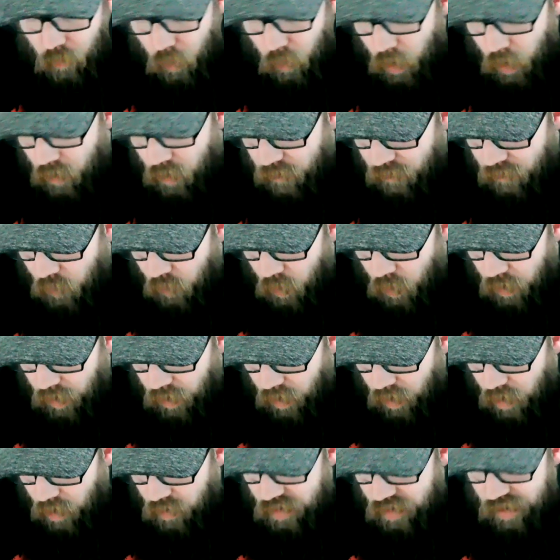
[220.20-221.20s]
wall four to
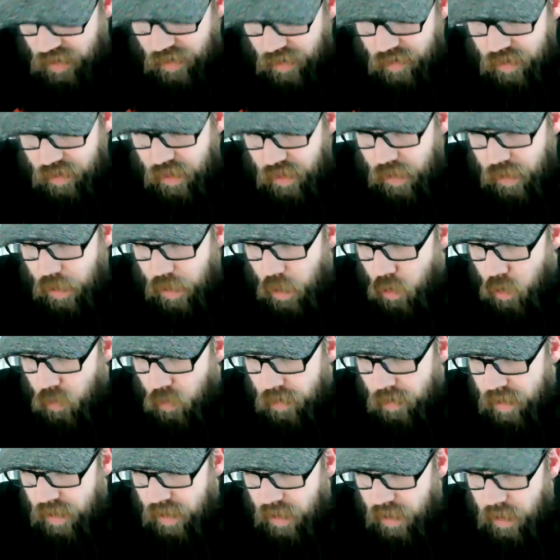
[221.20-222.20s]
go, send us into
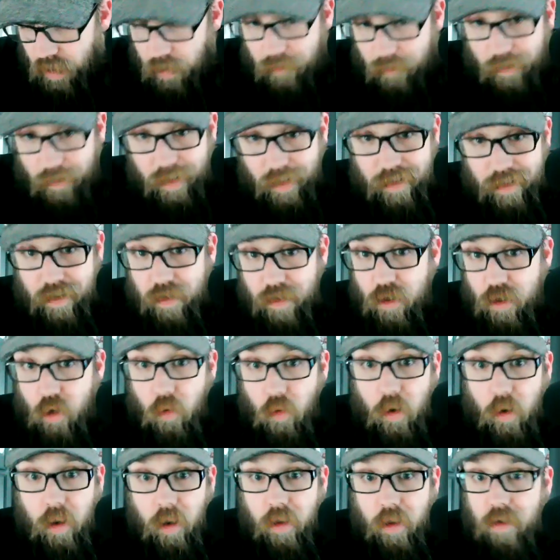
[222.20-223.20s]
OT. If I said
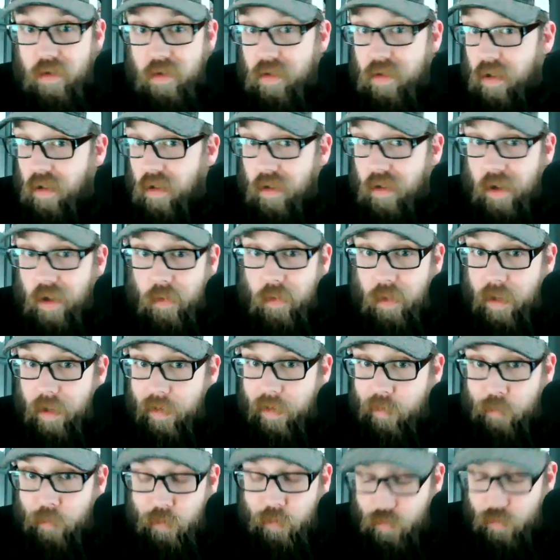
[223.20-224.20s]
two earlier, sorry, what I
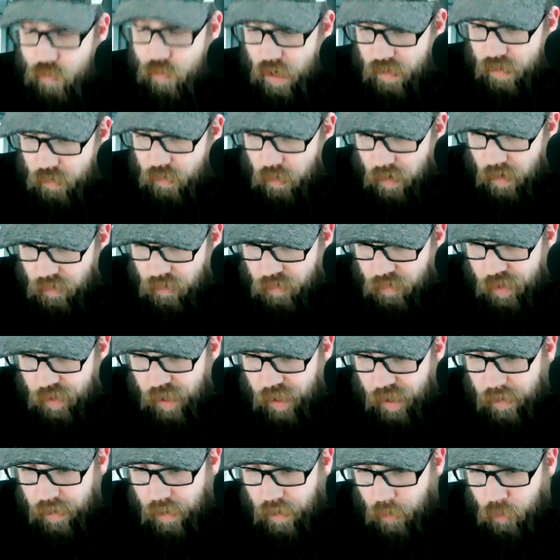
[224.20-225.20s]
knew was right there at the
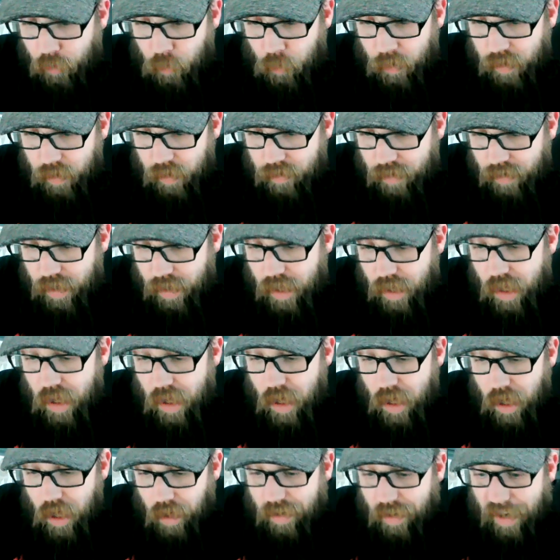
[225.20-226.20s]
end, I would have been
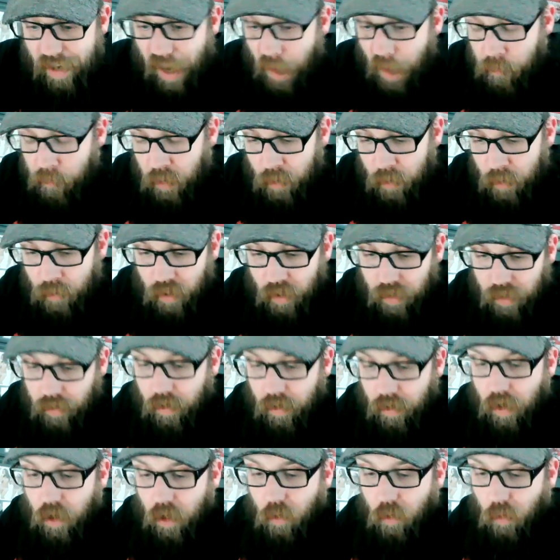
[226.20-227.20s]
unhappy. But
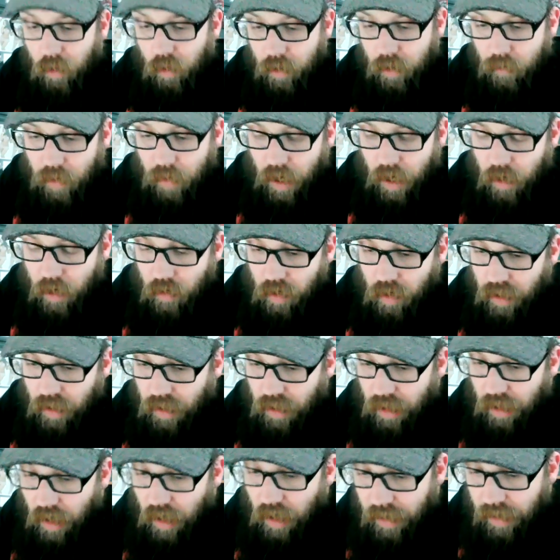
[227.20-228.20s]
William
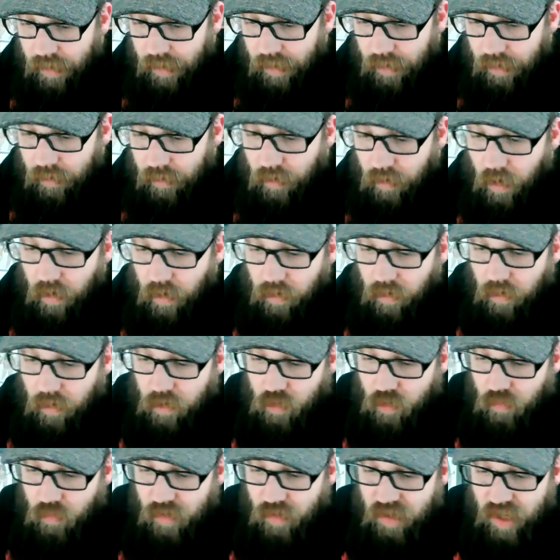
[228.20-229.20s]
Byron got it. Kyle
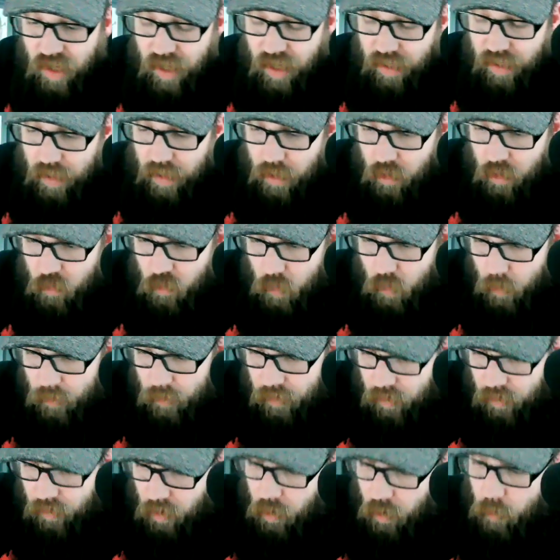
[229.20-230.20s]
Larson was second, Alex
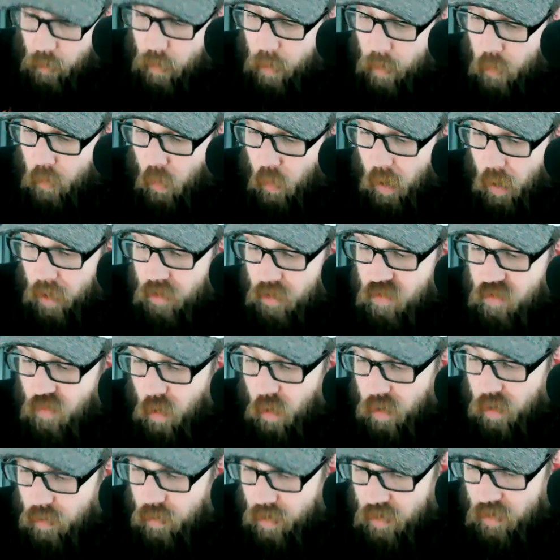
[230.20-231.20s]
Bowman third, Bubba Wallace
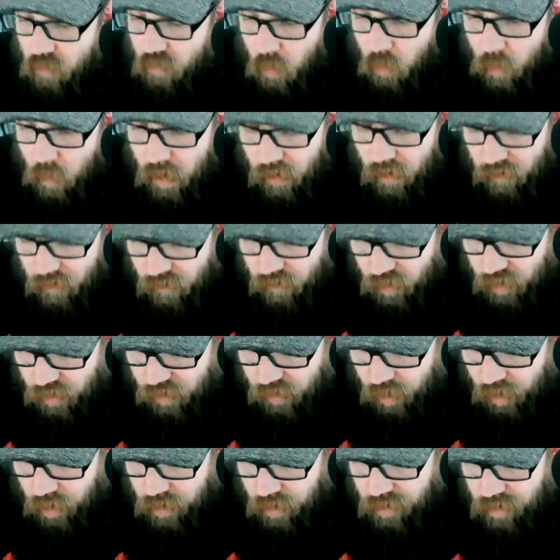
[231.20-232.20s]
fourth, Christopher Bell
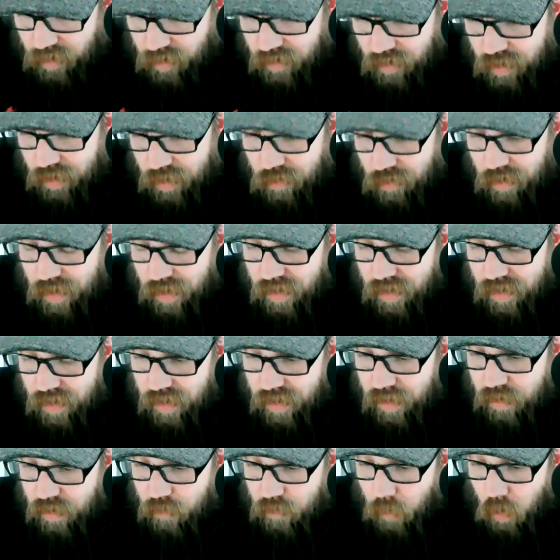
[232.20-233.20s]
fifth, Austin Cindric
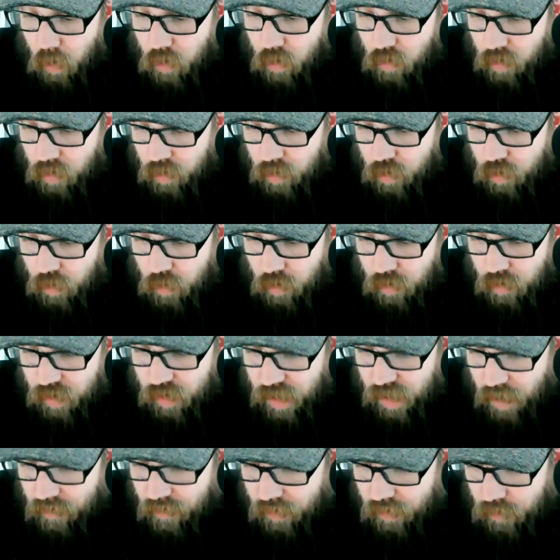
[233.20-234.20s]
sixth, Martin Truex Jr.
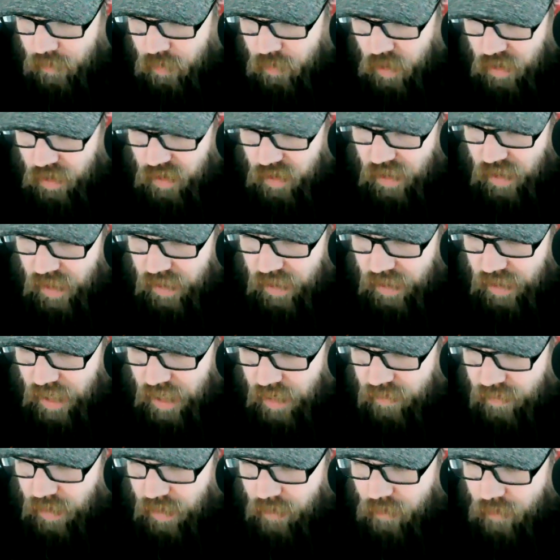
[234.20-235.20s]
seventh, Justin Haley
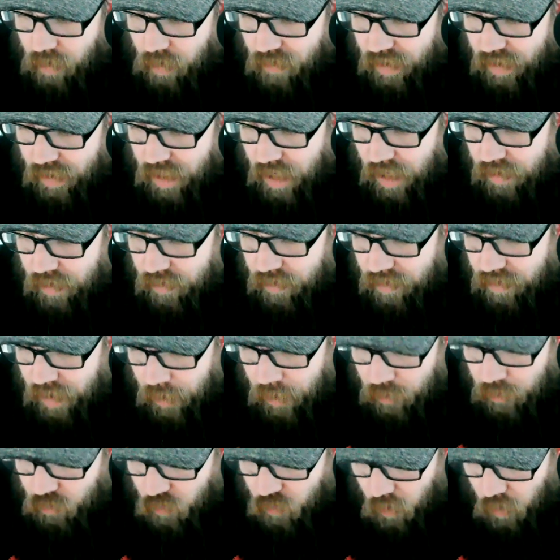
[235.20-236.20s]
eighth, Kevin Harvick ninth, and
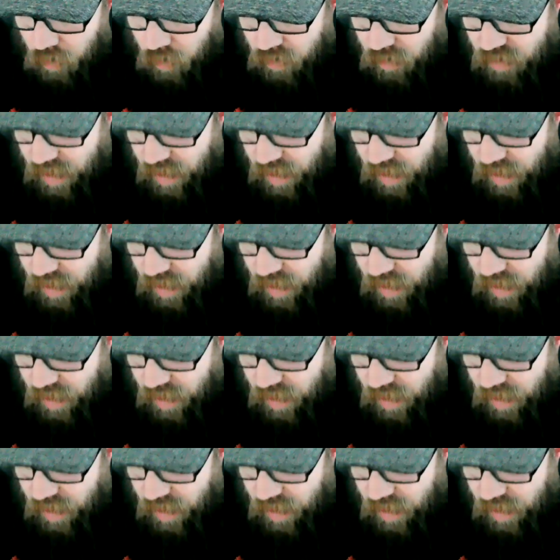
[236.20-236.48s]
Daniel Suarez